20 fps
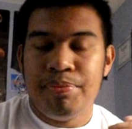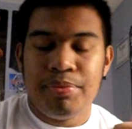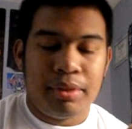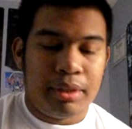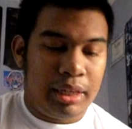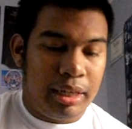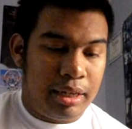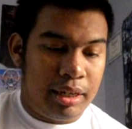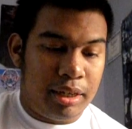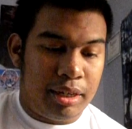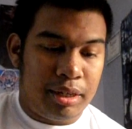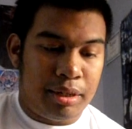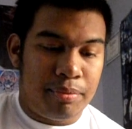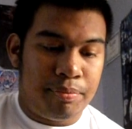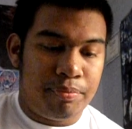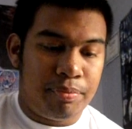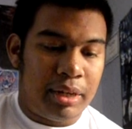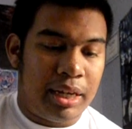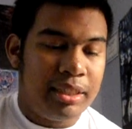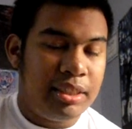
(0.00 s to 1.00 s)

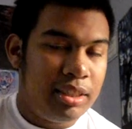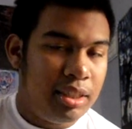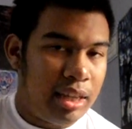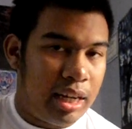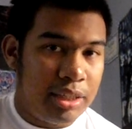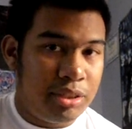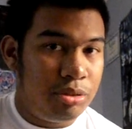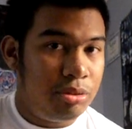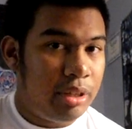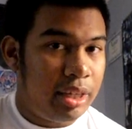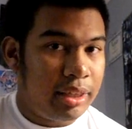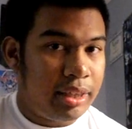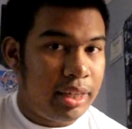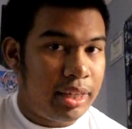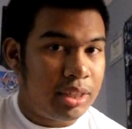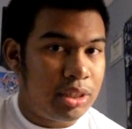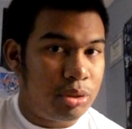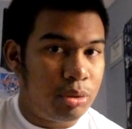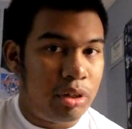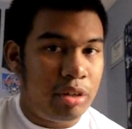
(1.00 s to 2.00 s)
I do like the
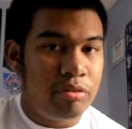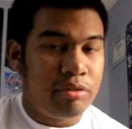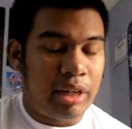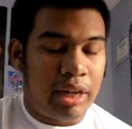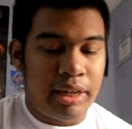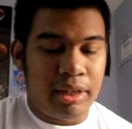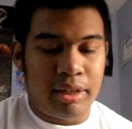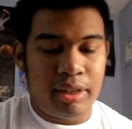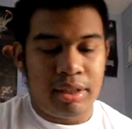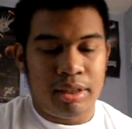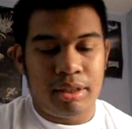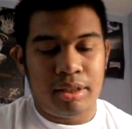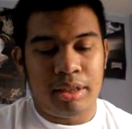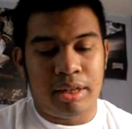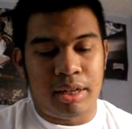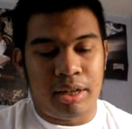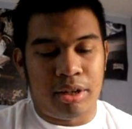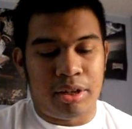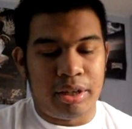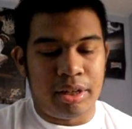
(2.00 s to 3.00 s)
X12s.
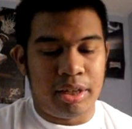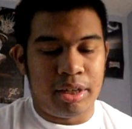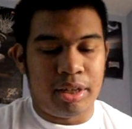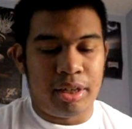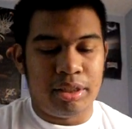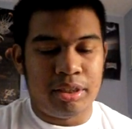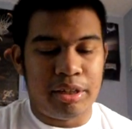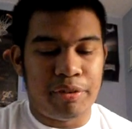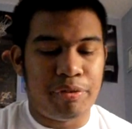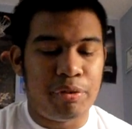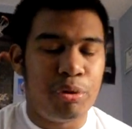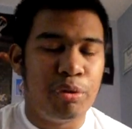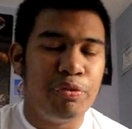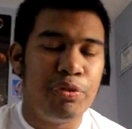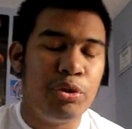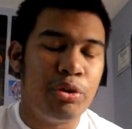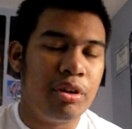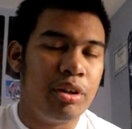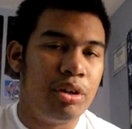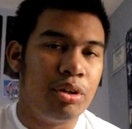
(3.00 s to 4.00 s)
On a different review
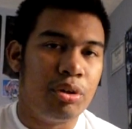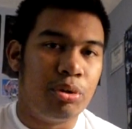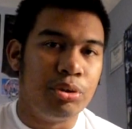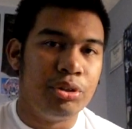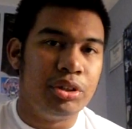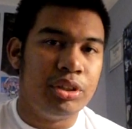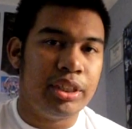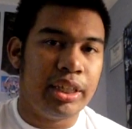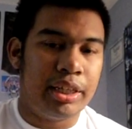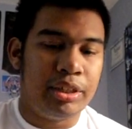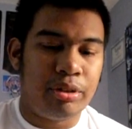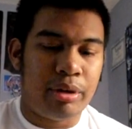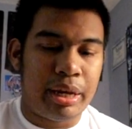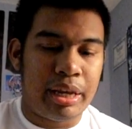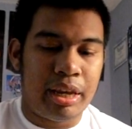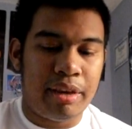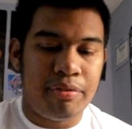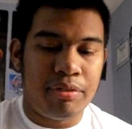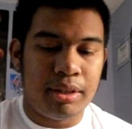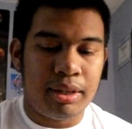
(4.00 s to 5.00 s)
on an older channel, I
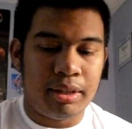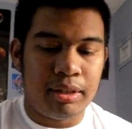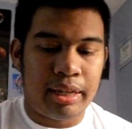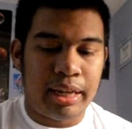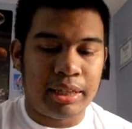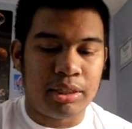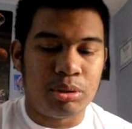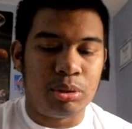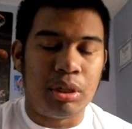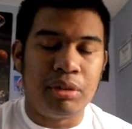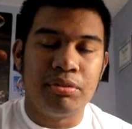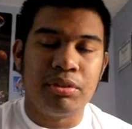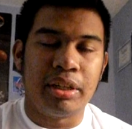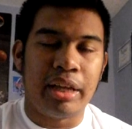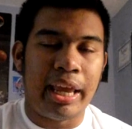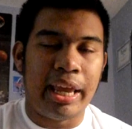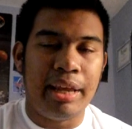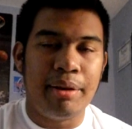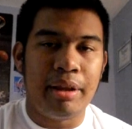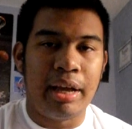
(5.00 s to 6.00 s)
gave the X12s an
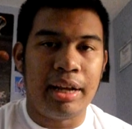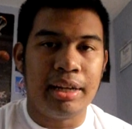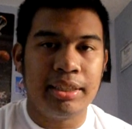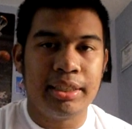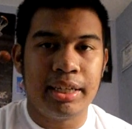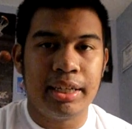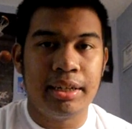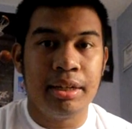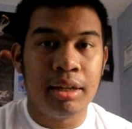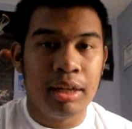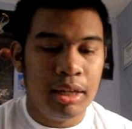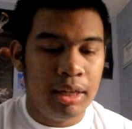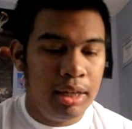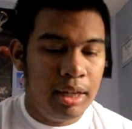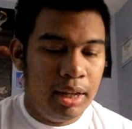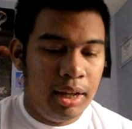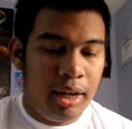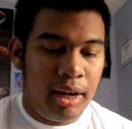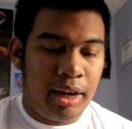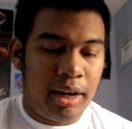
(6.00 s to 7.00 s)
8 out of 10.
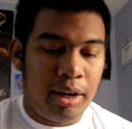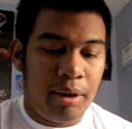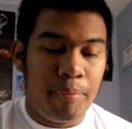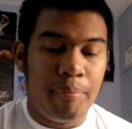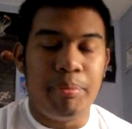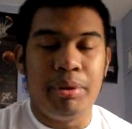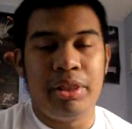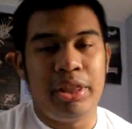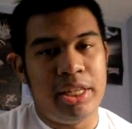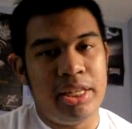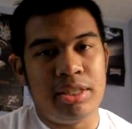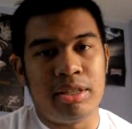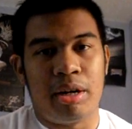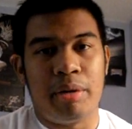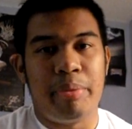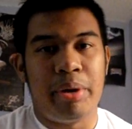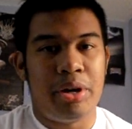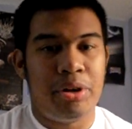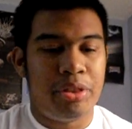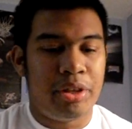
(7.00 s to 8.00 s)
But these are
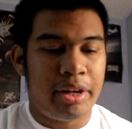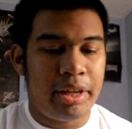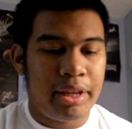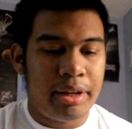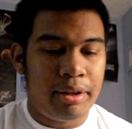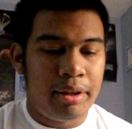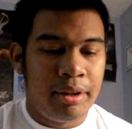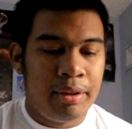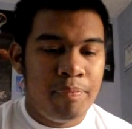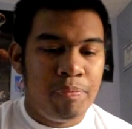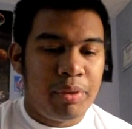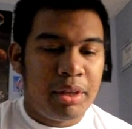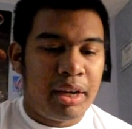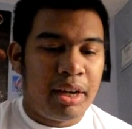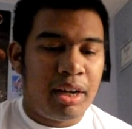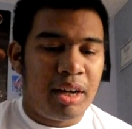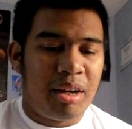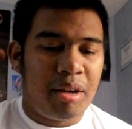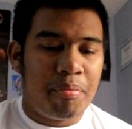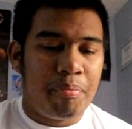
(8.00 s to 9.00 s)
better than it.
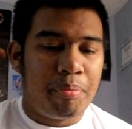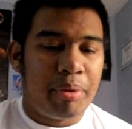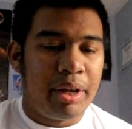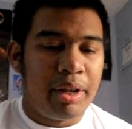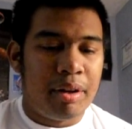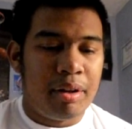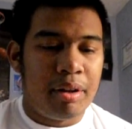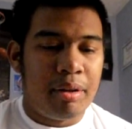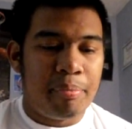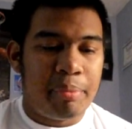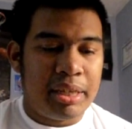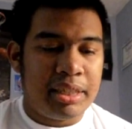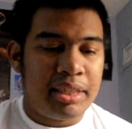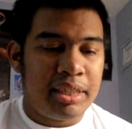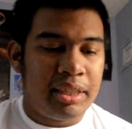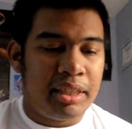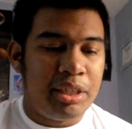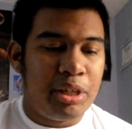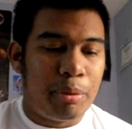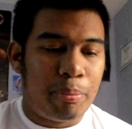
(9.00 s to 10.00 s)
But
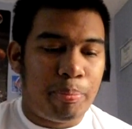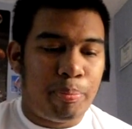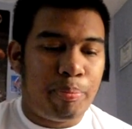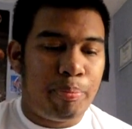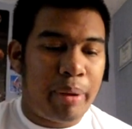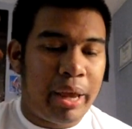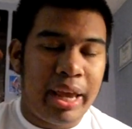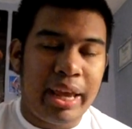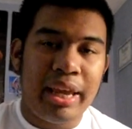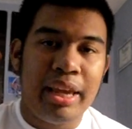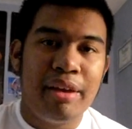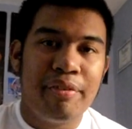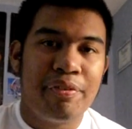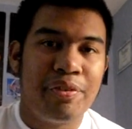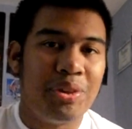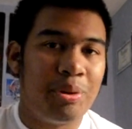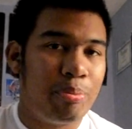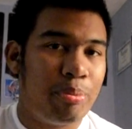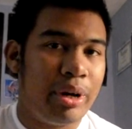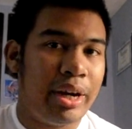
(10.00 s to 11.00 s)
basically, you're paying for the
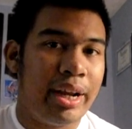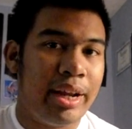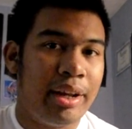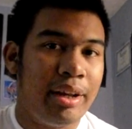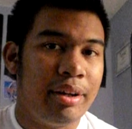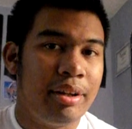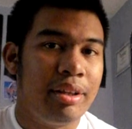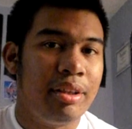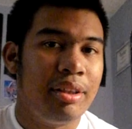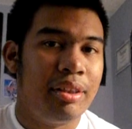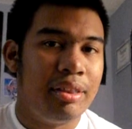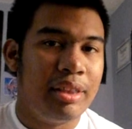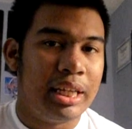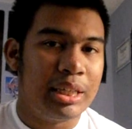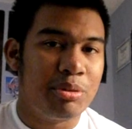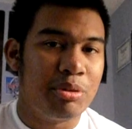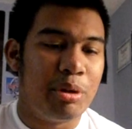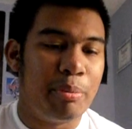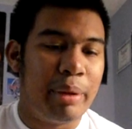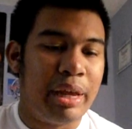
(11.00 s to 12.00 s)
brand. That's what
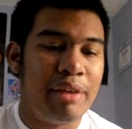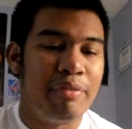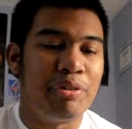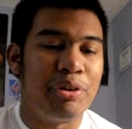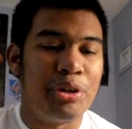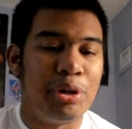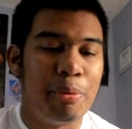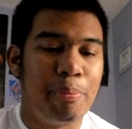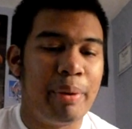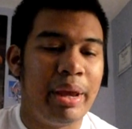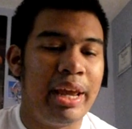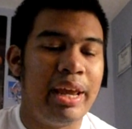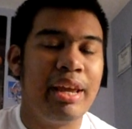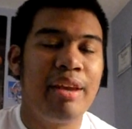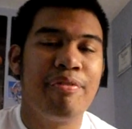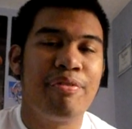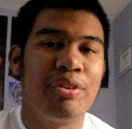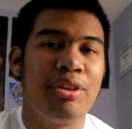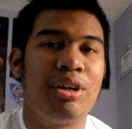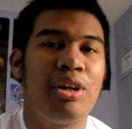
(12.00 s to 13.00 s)
you're paying for. You're paying
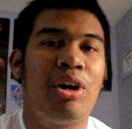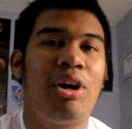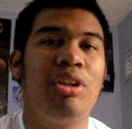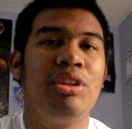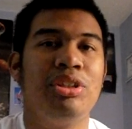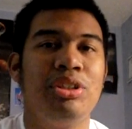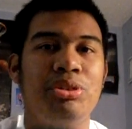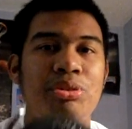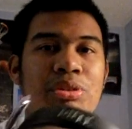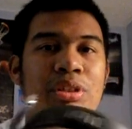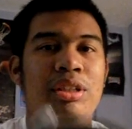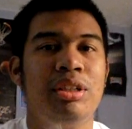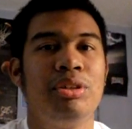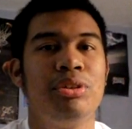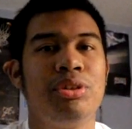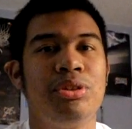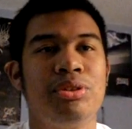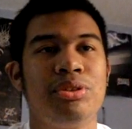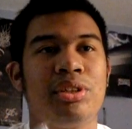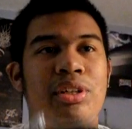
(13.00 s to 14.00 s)
for the Call of Duty
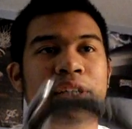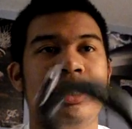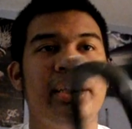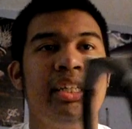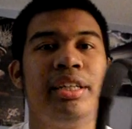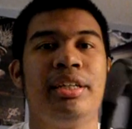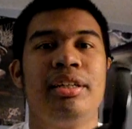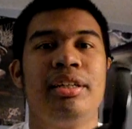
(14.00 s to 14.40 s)
logos on here.